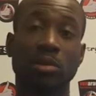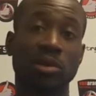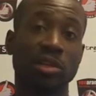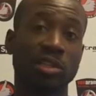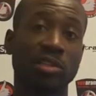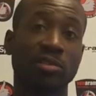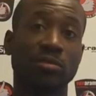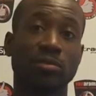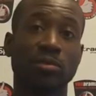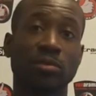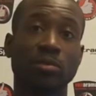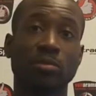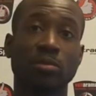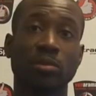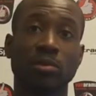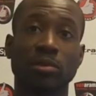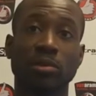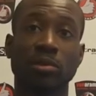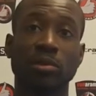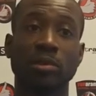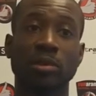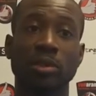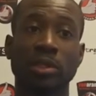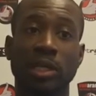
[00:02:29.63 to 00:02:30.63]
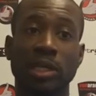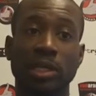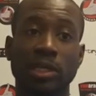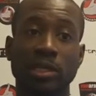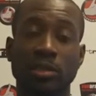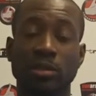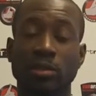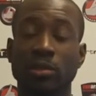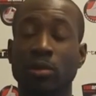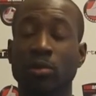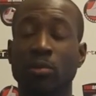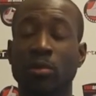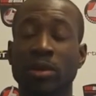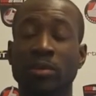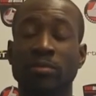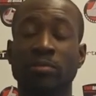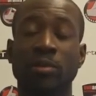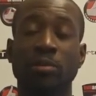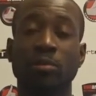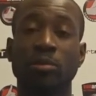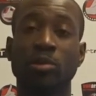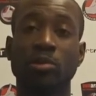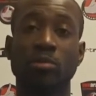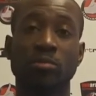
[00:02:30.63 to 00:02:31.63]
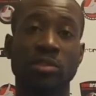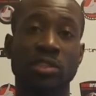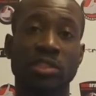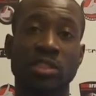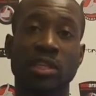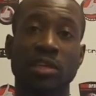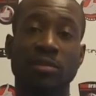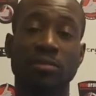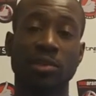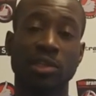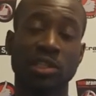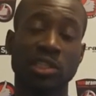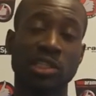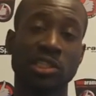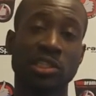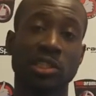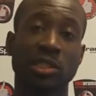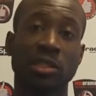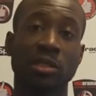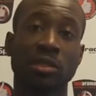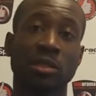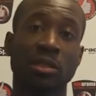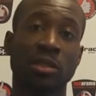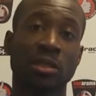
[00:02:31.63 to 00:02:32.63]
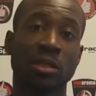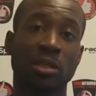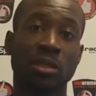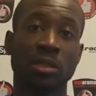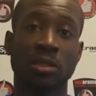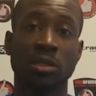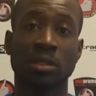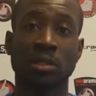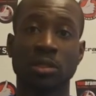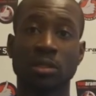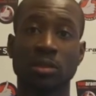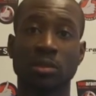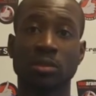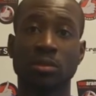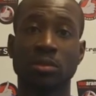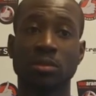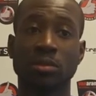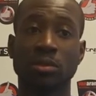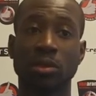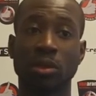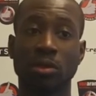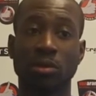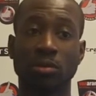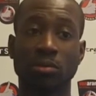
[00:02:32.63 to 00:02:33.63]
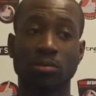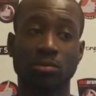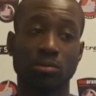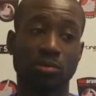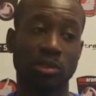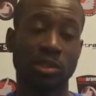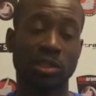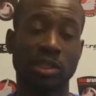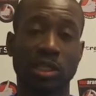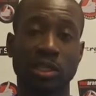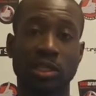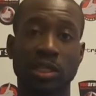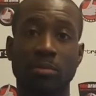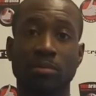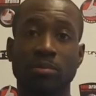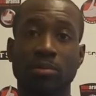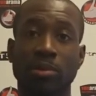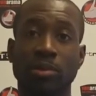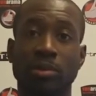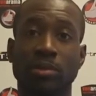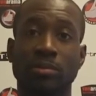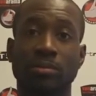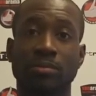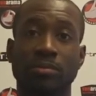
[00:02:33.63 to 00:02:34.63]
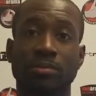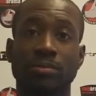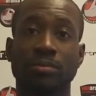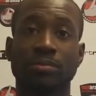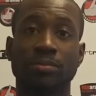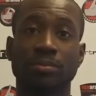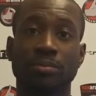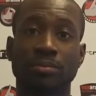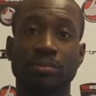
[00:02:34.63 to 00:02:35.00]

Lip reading: but it's football and away from home is never easy. So we take that point.